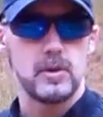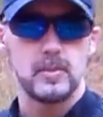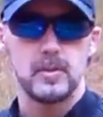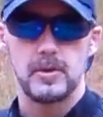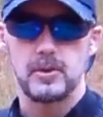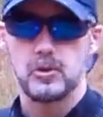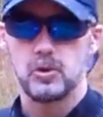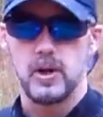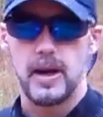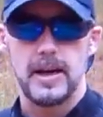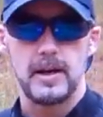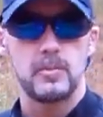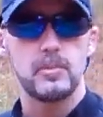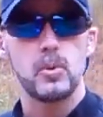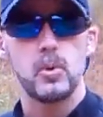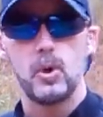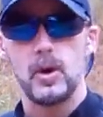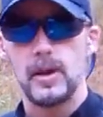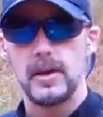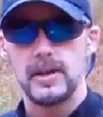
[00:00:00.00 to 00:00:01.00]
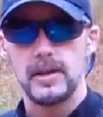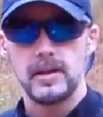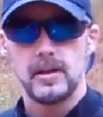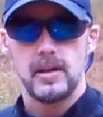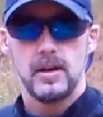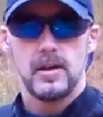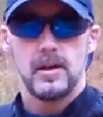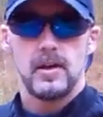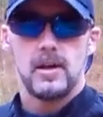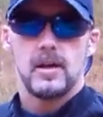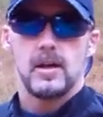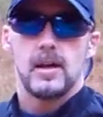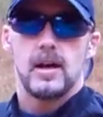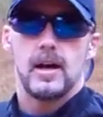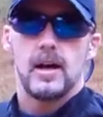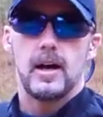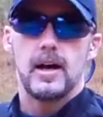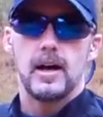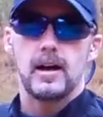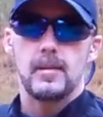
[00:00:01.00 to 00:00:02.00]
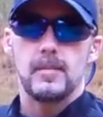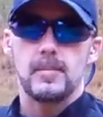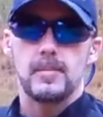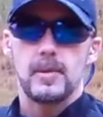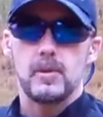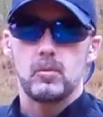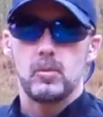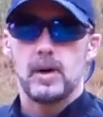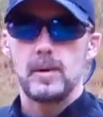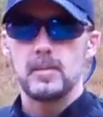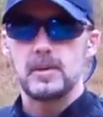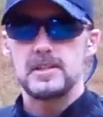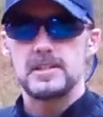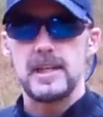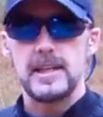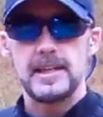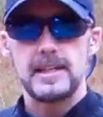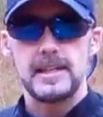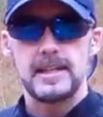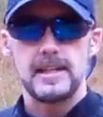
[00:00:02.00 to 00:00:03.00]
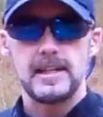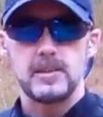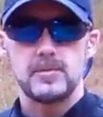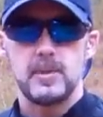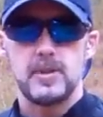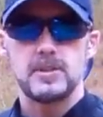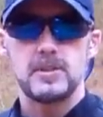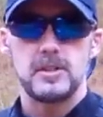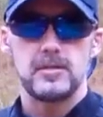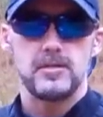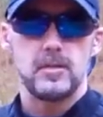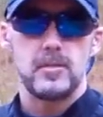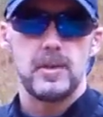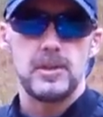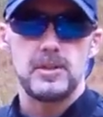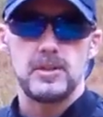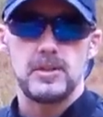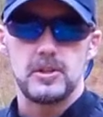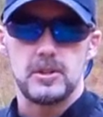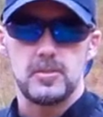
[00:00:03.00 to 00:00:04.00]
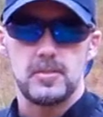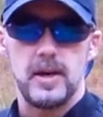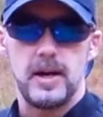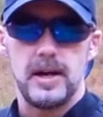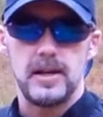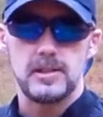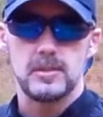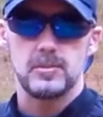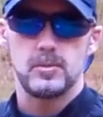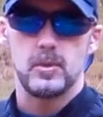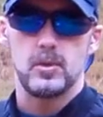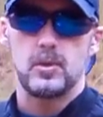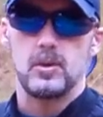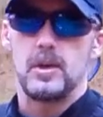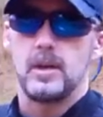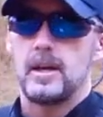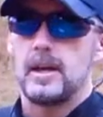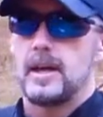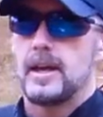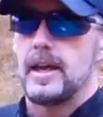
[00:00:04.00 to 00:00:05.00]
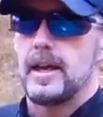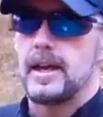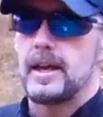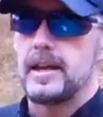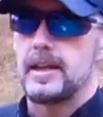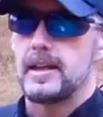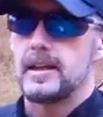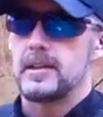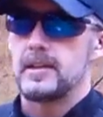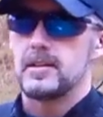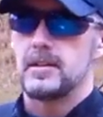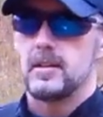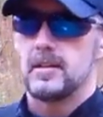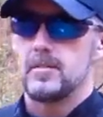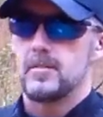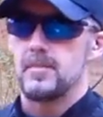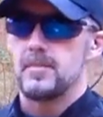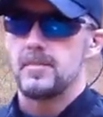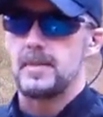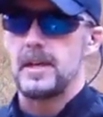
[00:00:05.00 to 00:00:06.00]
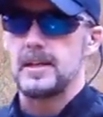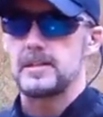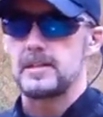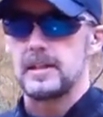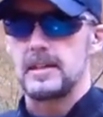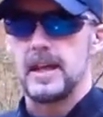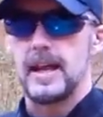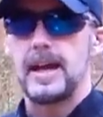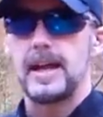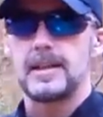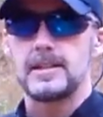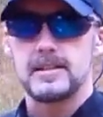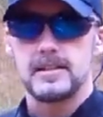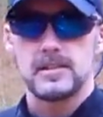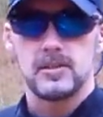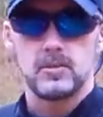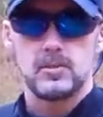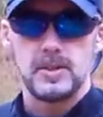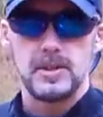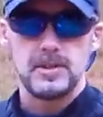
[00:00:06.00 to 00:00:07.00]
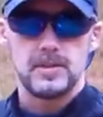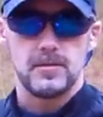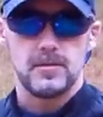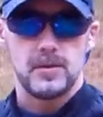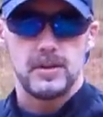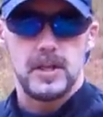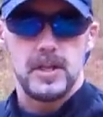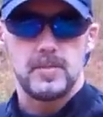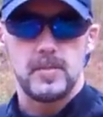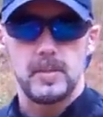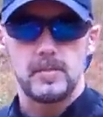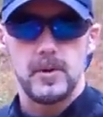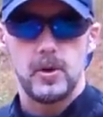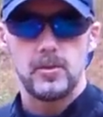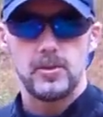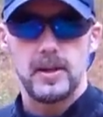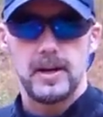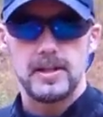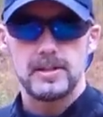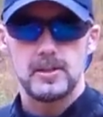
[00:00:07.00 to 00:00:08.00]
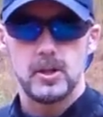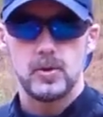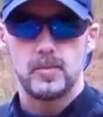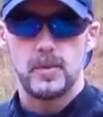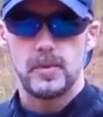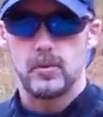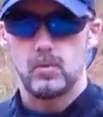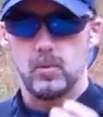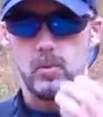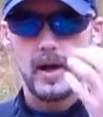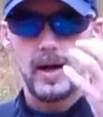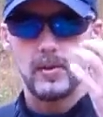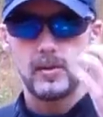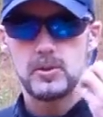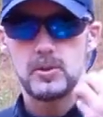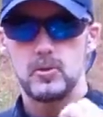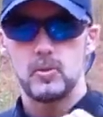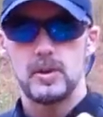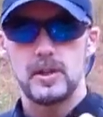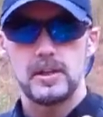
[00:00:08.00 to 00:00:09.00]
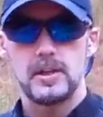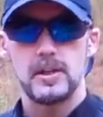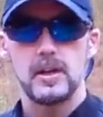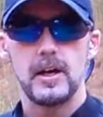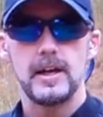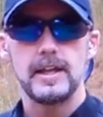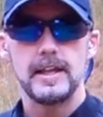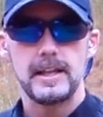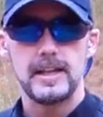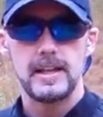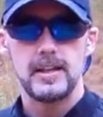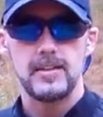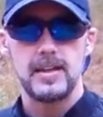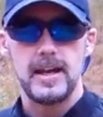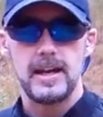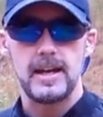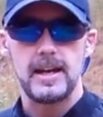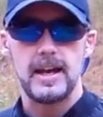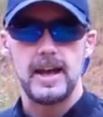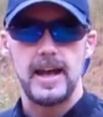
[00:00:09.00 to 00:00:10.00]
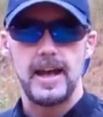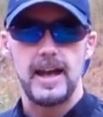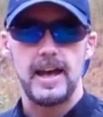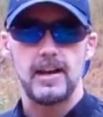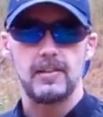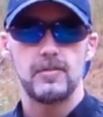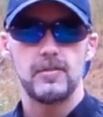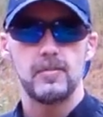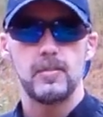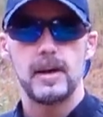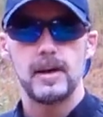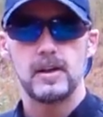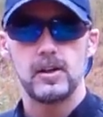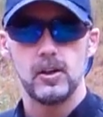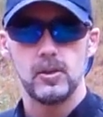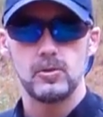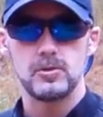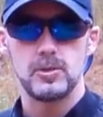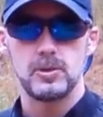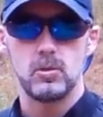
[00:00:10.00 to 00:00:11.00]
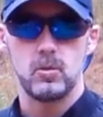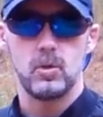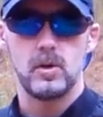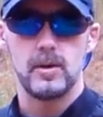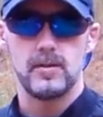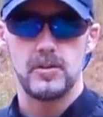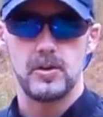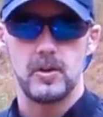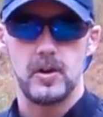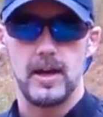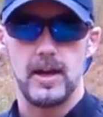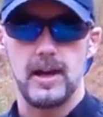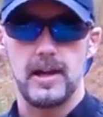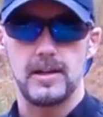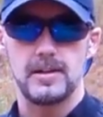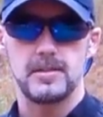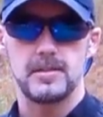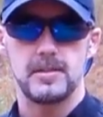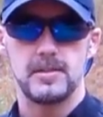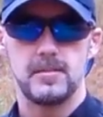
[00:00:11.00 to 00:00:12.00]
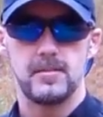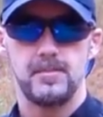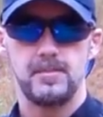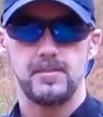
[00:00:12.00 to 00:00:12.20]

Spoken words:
We're able to track prey. We're able to take in as much information as possible, and that's an excellent reason for keeping both eyes open. Why would you want to cut any of that in half by closing one of your eyes?